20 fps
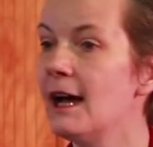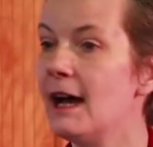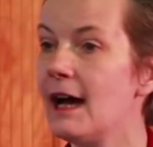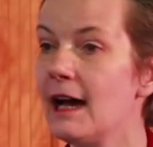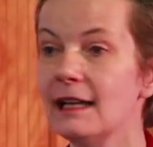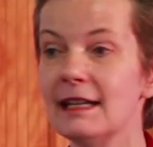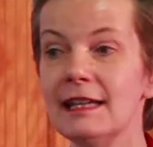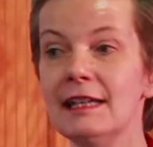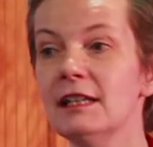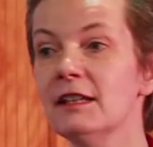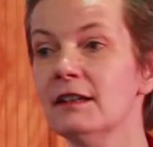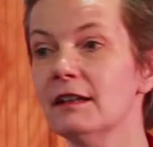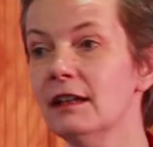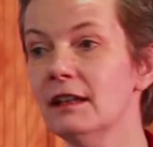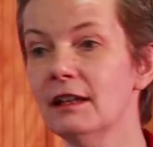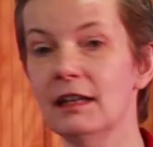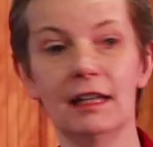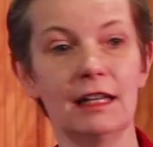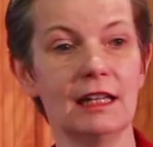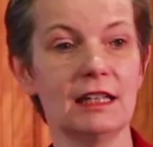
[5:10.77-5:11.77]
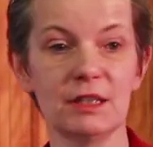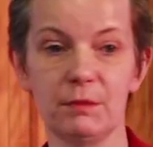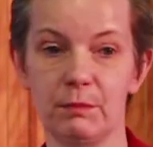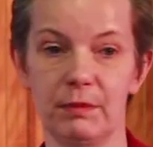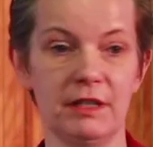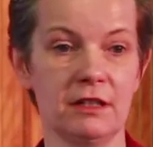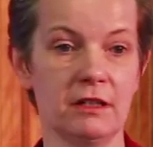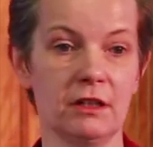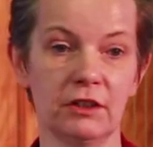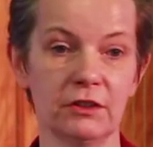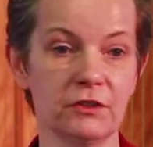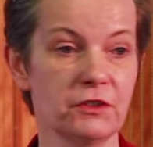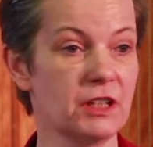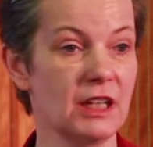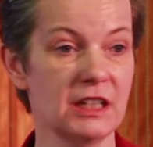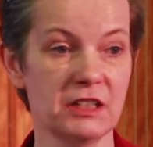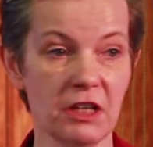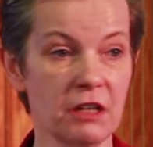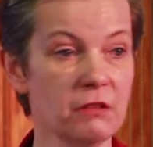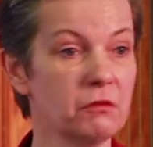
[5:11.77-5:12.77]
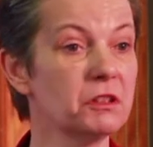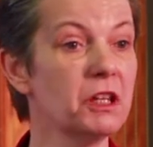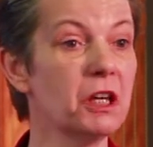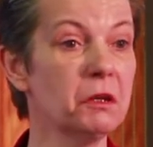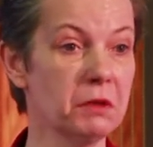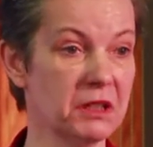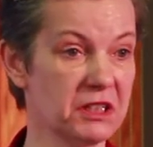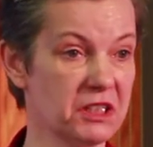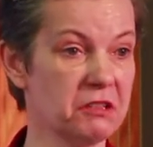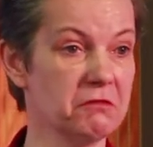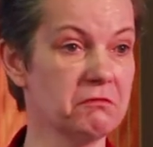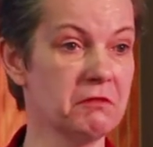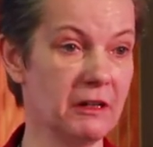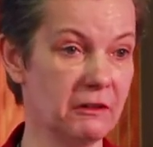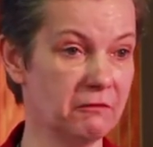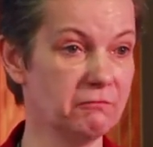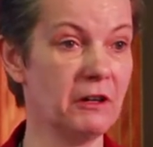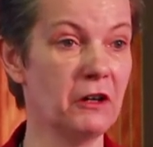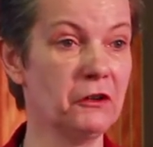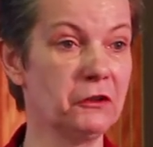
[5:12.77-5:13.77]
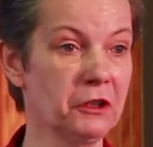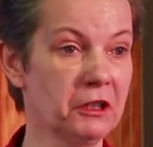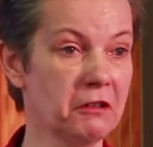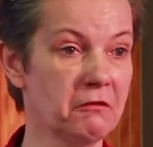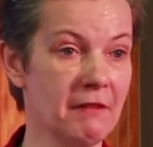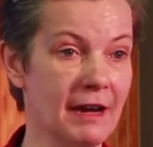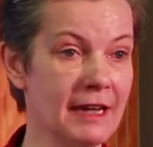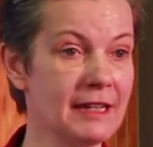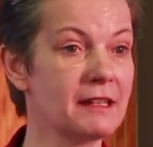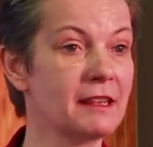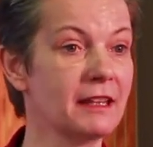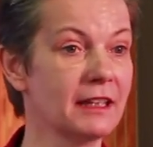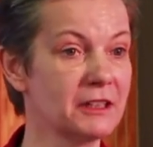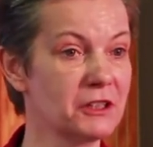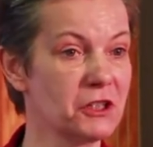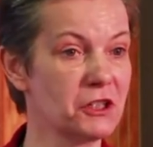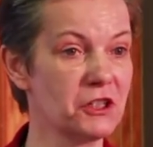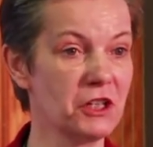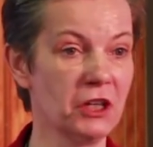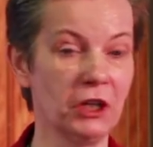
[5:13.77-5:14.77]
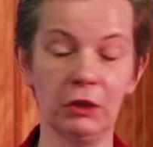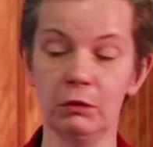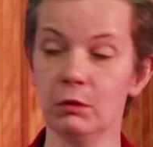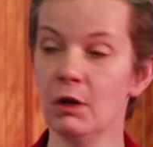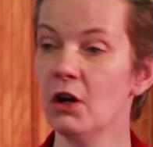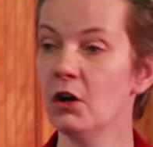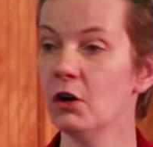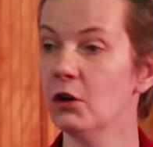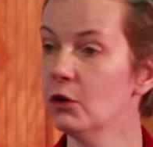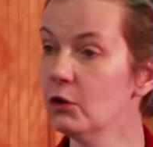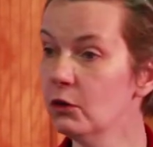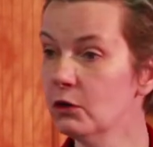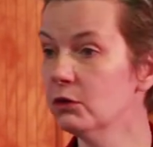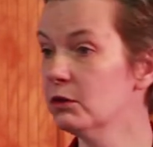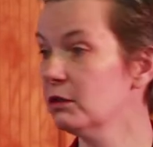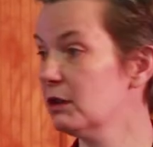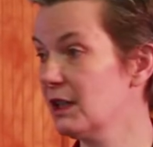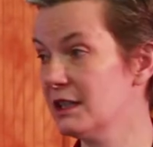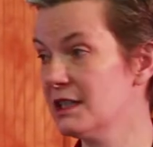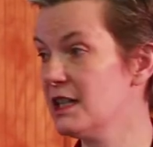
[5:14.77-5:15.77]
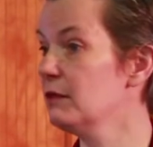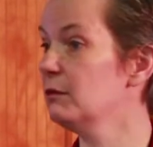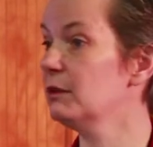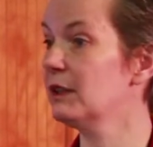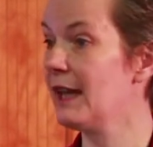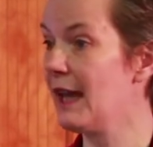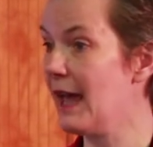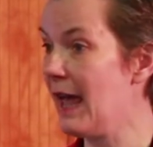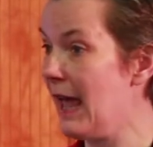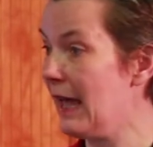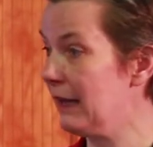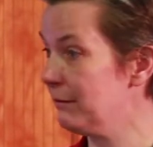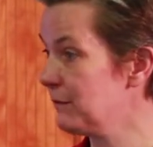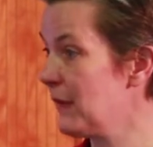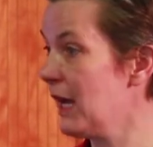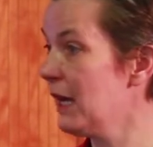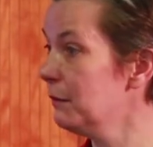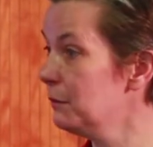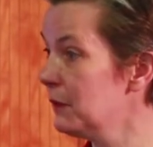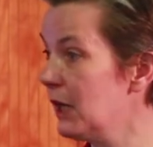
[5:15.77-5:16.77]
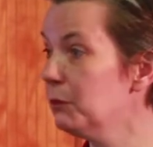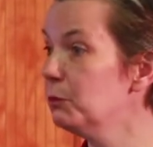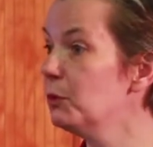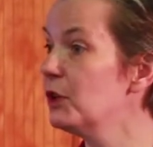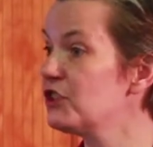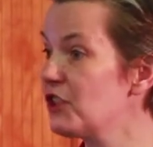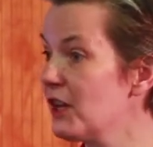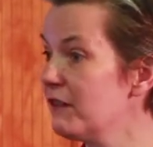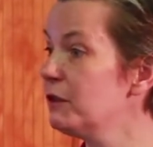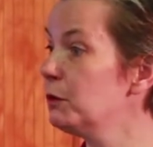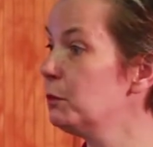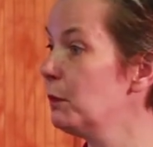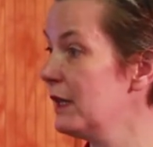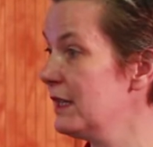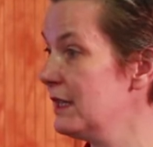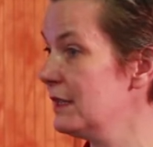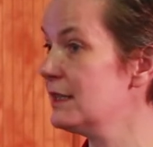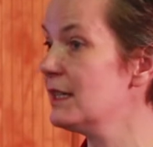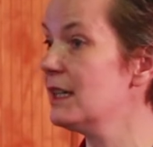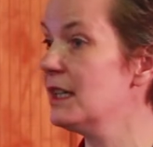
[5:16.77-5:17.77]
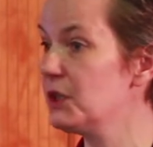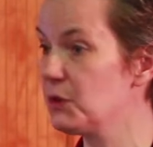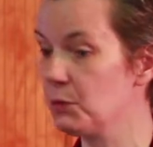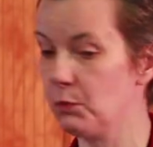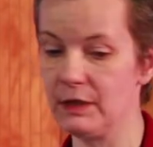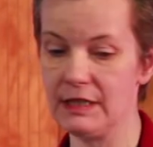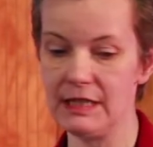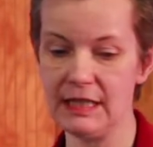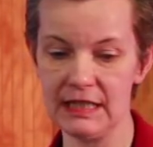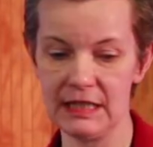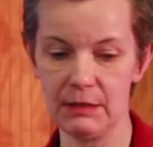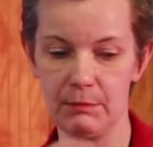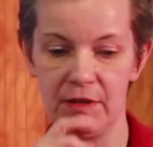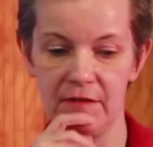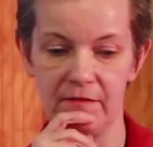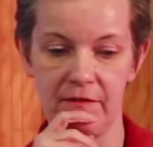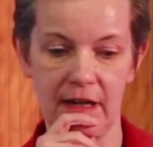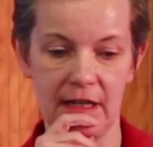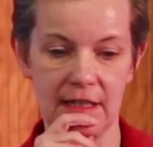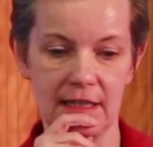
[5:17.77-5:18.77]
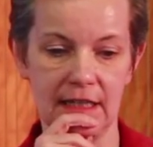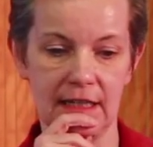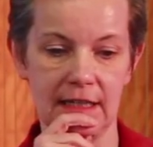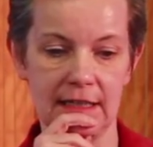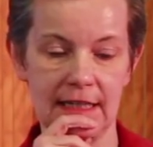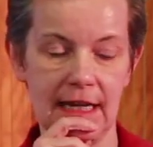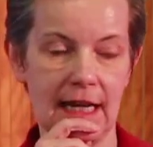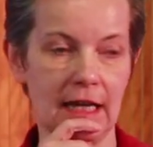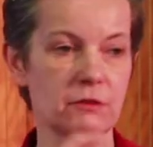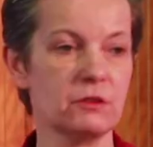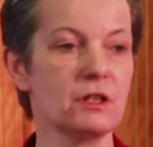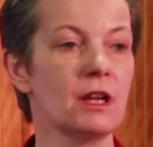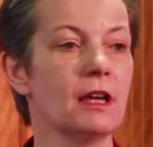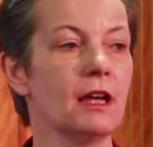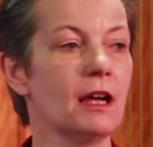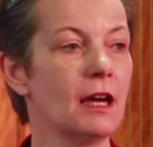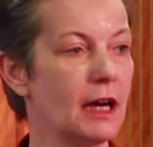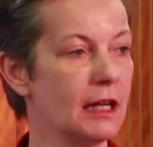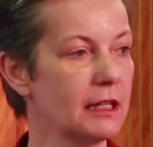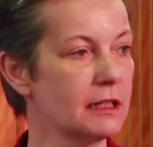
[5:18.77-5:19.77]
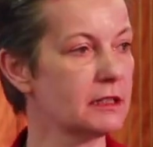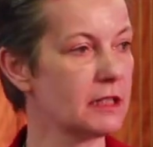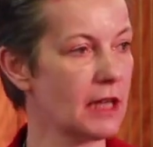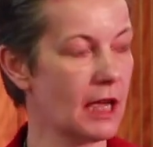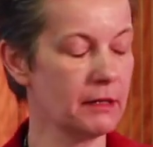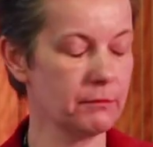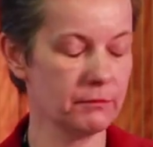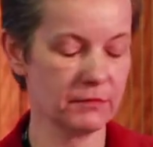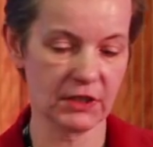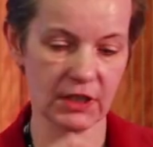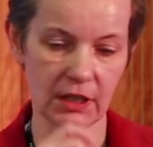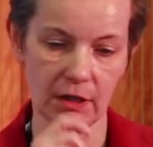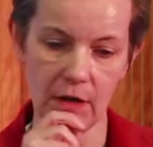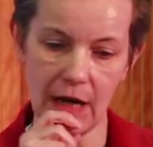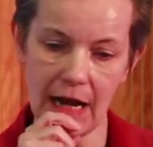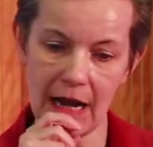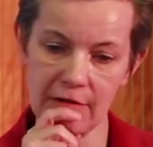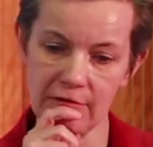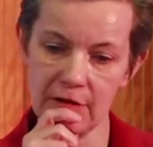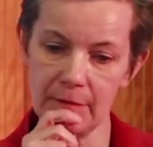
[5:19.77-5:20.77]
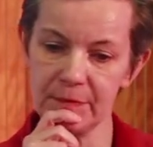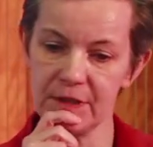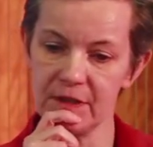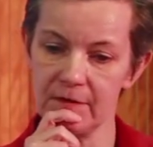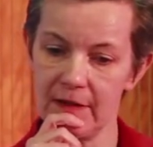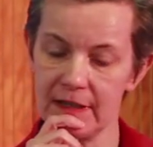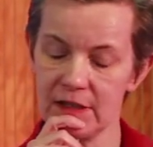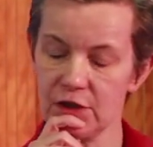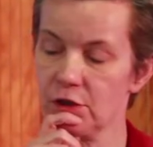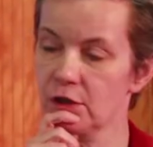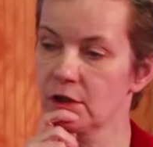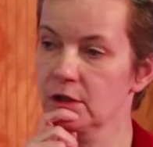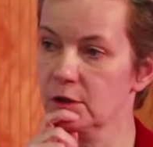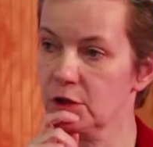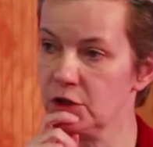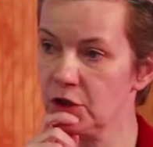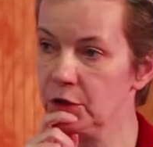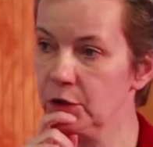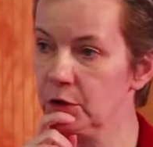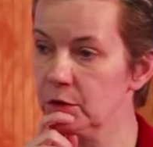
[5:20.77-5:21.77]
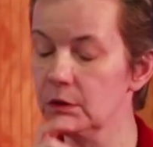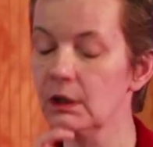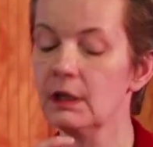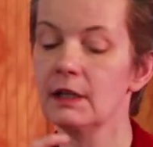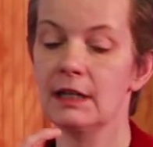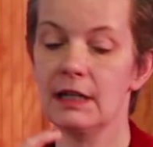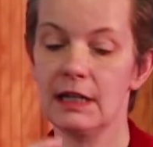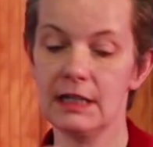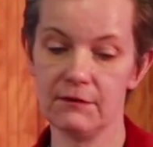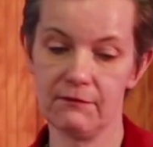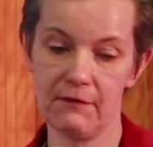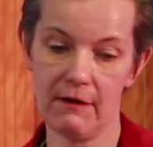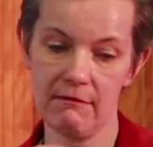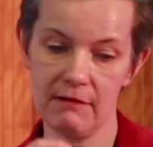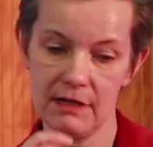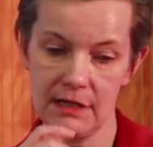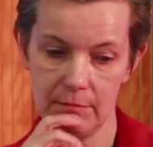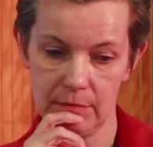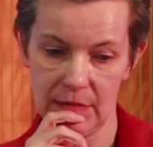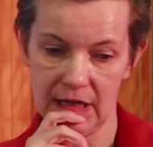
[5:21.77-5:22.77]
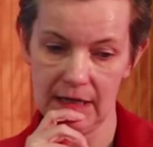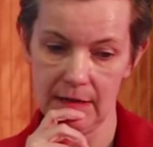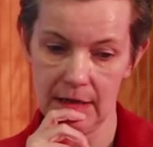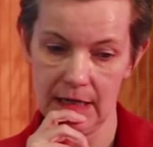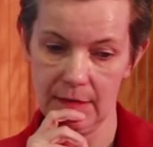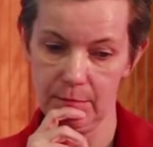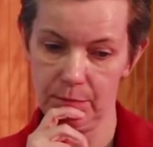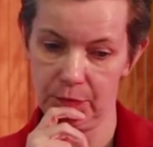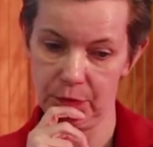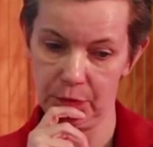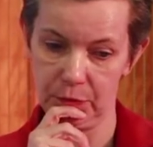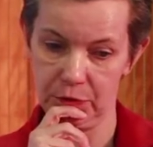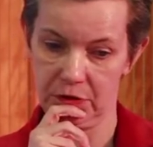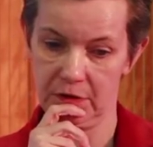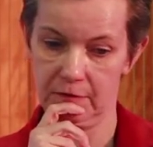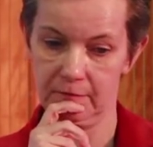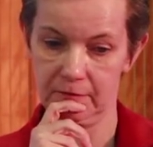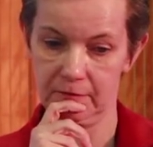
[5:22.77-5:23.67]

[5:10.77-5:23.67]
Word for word: And either it's because they don't know it's the wrong or the right thing to do, or they don't care. Um, and whichever way it is, we need to be finding it out. And um, so our observational tool is very im- important